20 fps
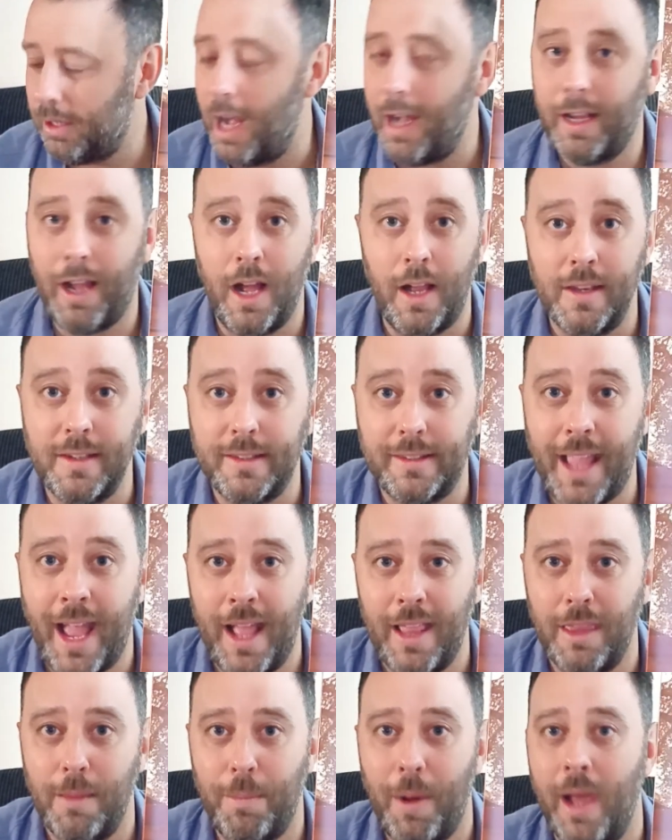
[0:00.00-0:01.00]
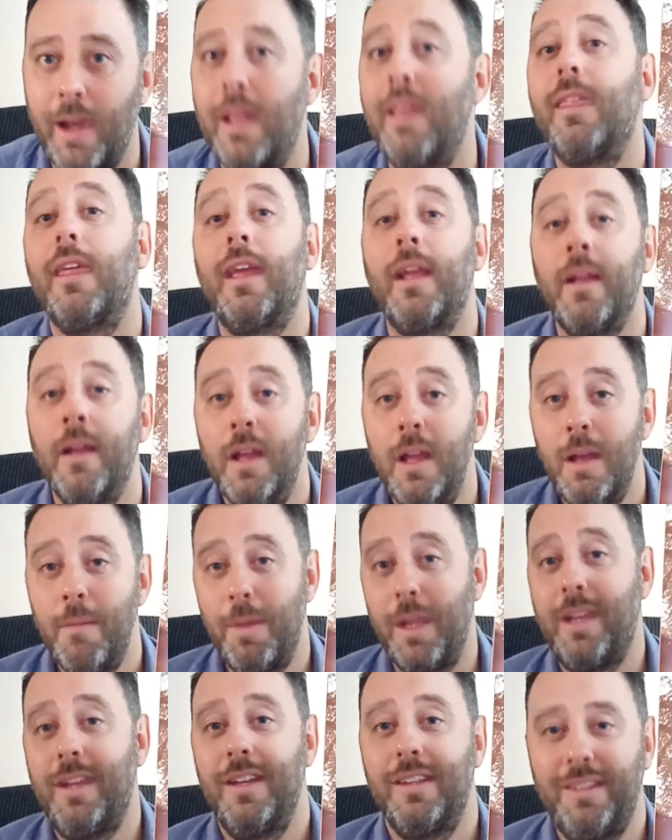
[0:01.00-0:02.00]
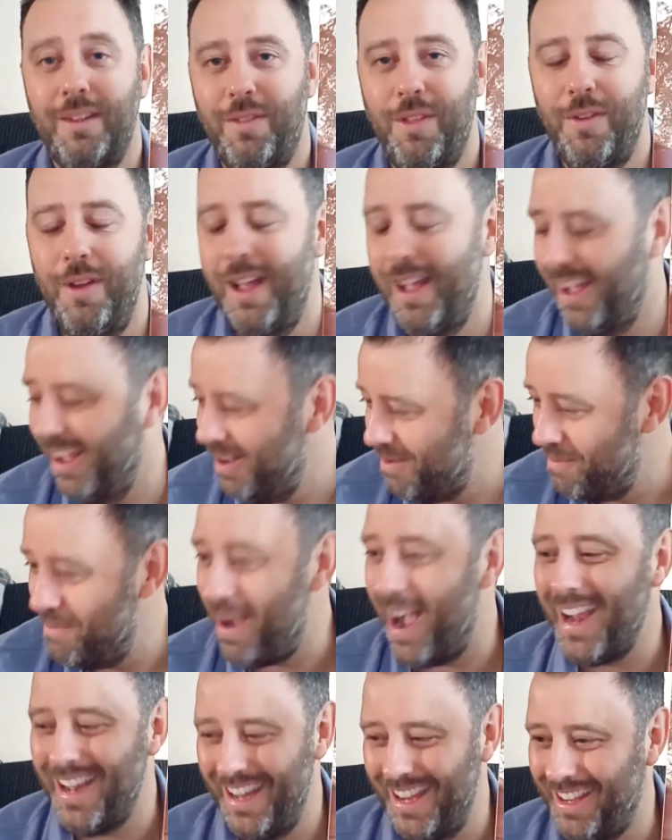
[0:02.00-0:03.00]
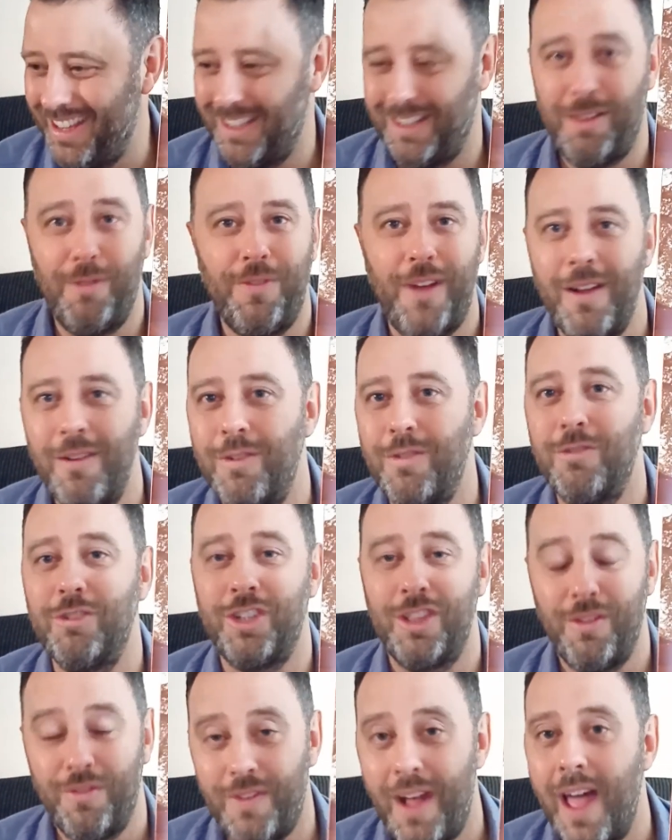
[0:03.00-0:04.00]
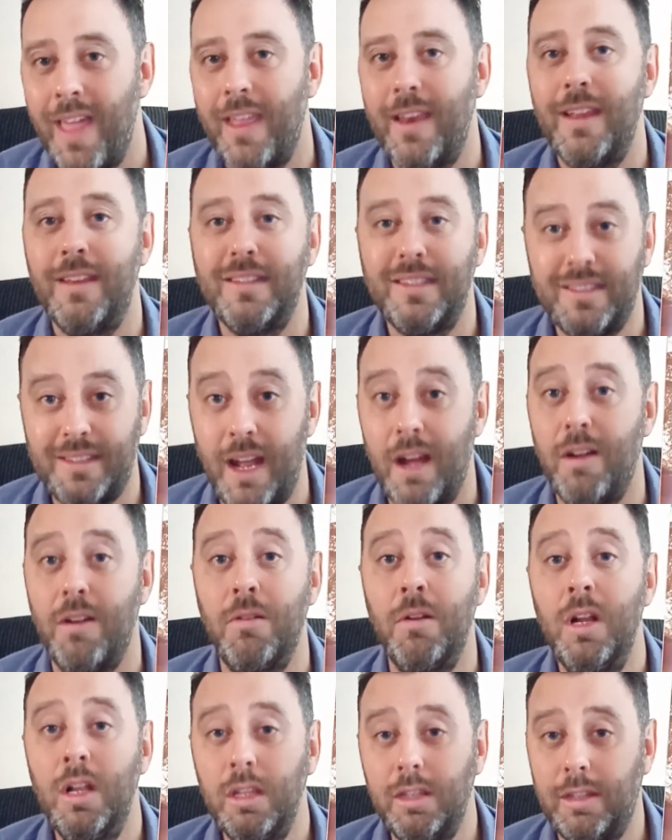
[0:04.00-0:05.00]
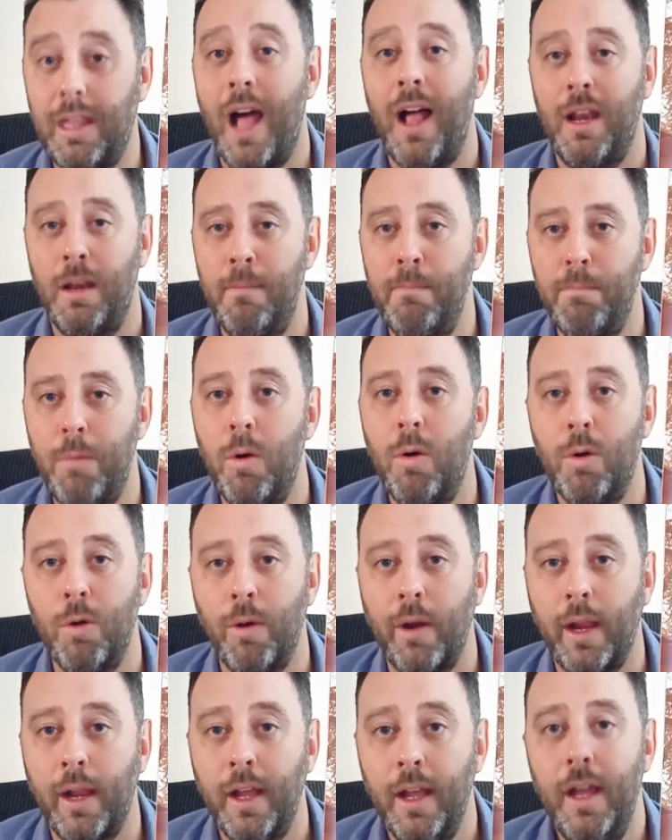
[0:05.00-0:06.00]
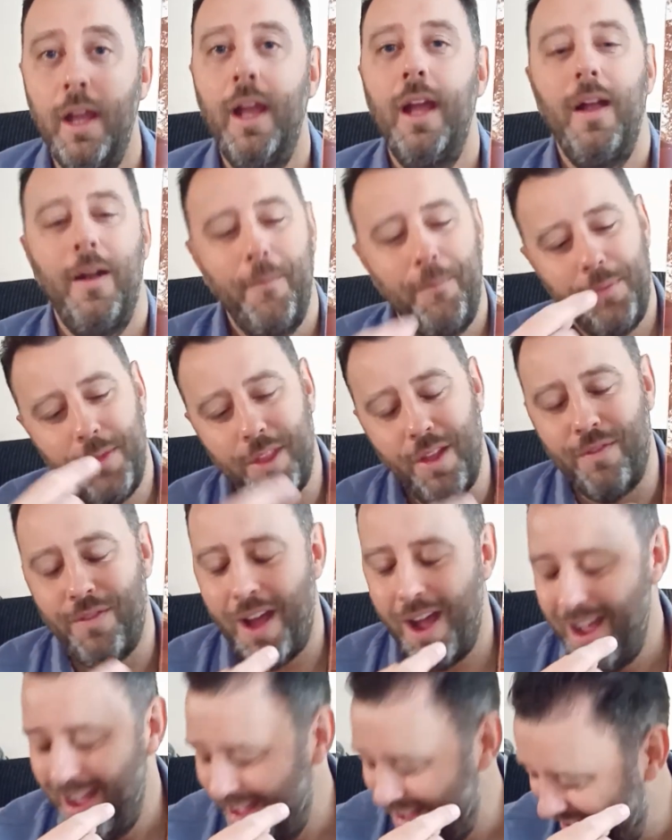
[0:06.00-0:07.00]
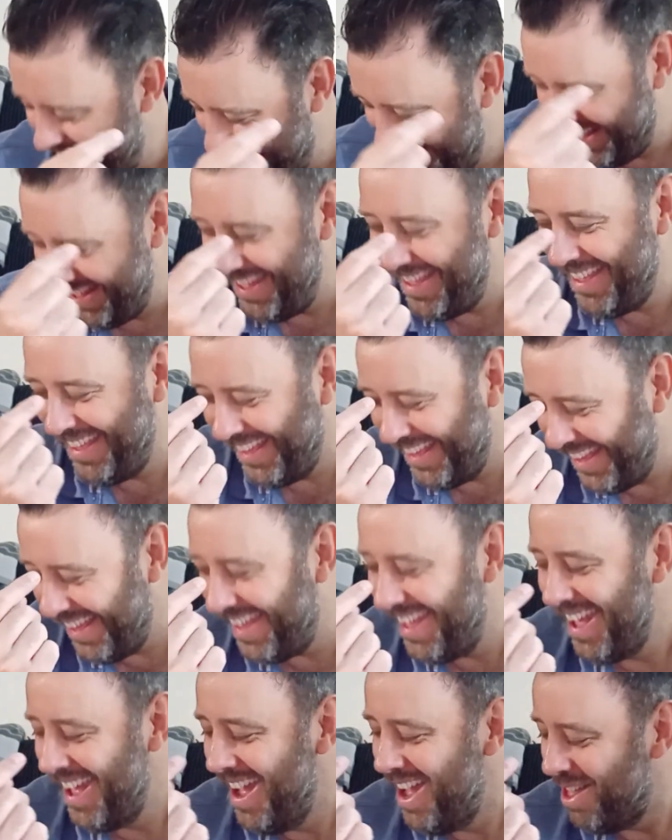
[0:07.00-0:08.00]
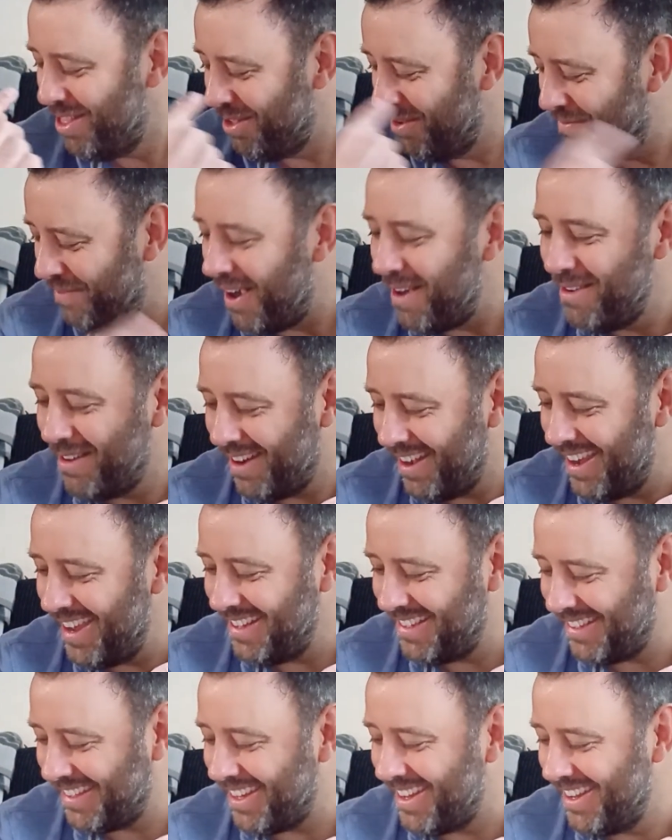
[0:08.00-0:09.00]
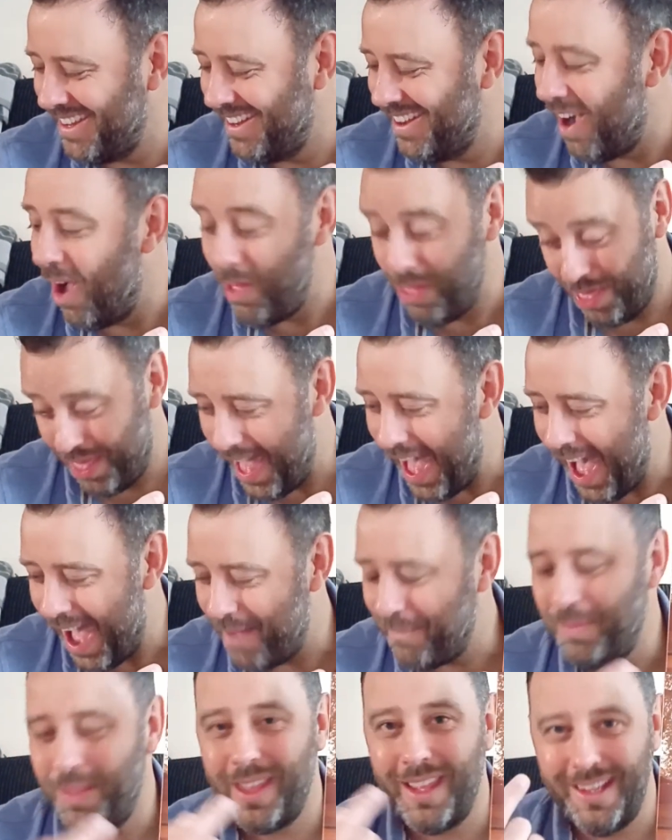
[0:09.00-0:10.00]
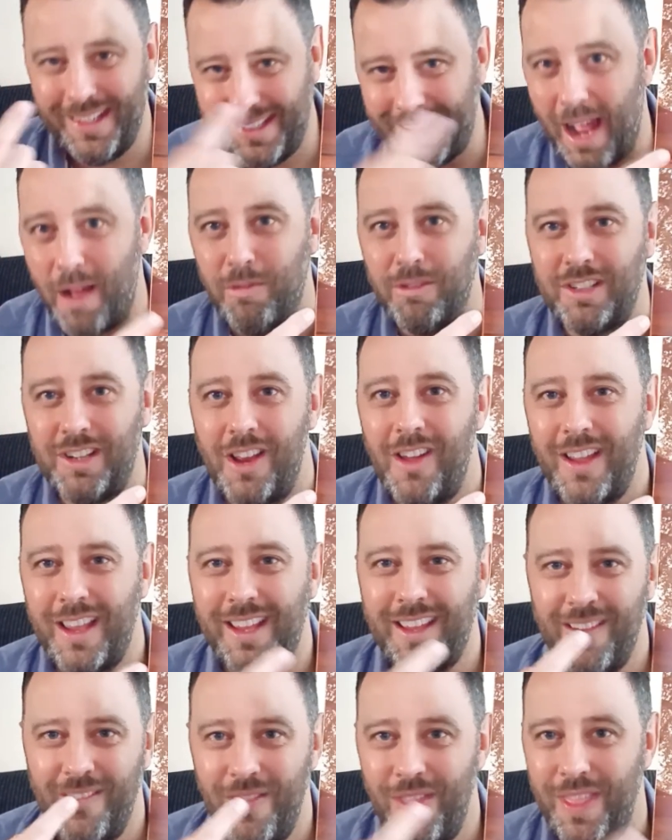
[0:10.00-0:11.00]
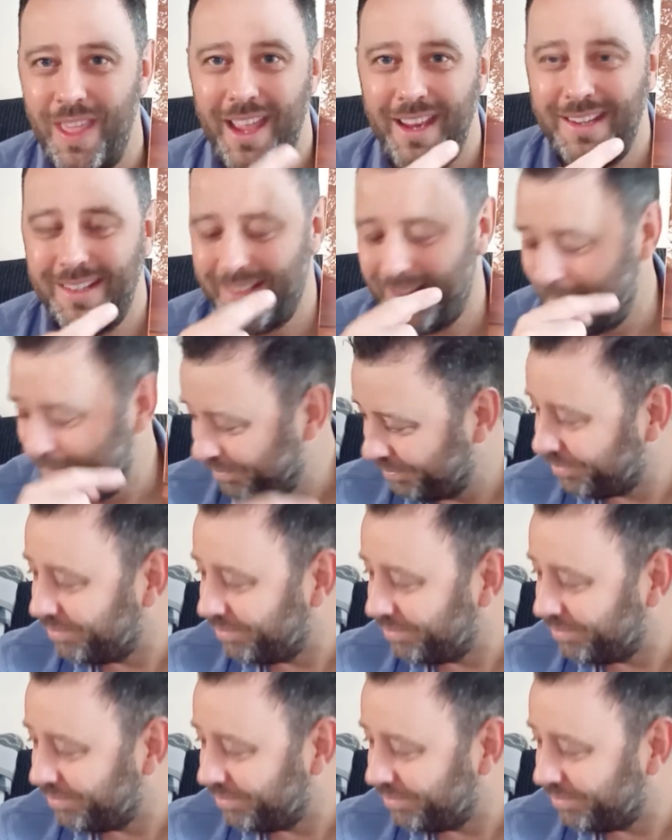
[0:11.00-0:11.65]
can't stand the bloody thing because of mainly because of the vocals and the fact that it's so dull and boring. The vocalist on that sounds like this,